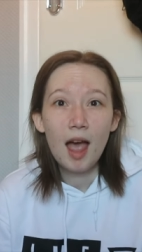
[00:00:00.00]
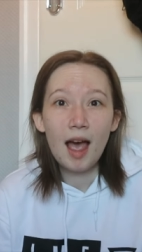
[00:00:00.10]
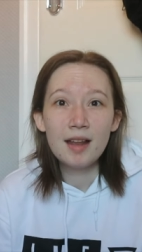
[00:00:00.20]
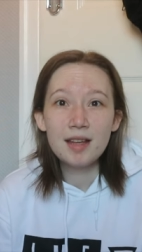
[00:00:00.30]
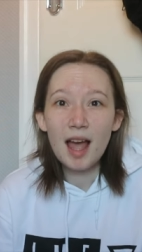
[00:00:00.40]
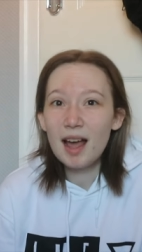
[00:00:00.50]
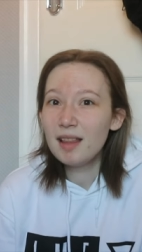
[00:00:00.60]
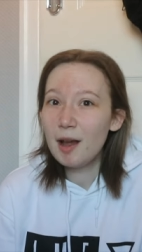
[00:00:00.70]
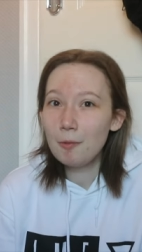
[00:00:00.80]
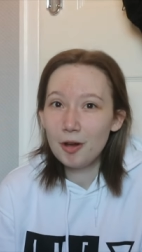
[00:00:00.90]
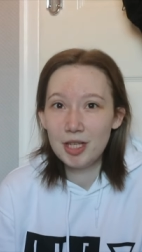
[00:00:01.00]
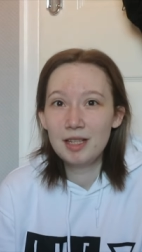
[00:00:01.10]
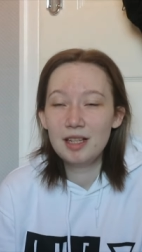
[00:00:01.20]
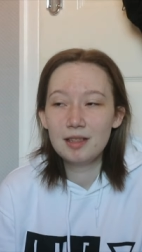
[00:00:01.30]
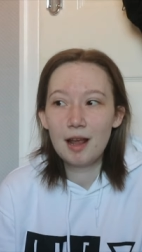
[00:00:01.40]
and I like
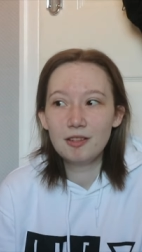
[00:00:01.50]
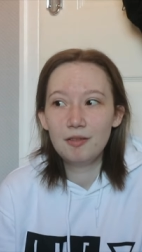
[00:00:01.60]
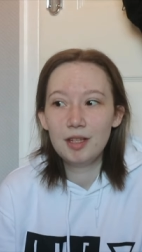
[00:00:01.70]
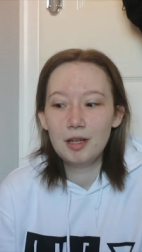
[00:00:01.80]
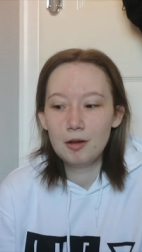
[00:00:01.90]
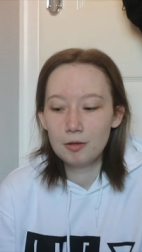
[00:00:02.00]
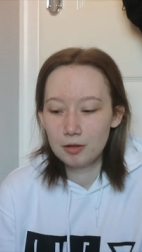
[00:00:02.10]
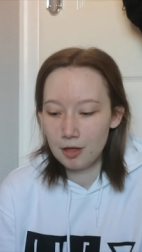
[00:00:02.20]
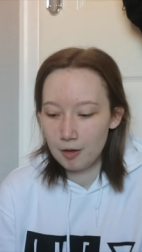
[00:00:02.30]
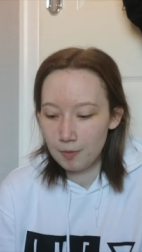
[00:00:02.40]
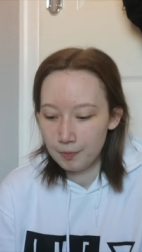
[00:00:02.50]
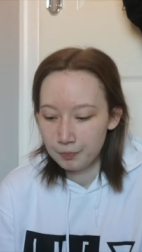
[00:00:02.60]
watching these types of videos. So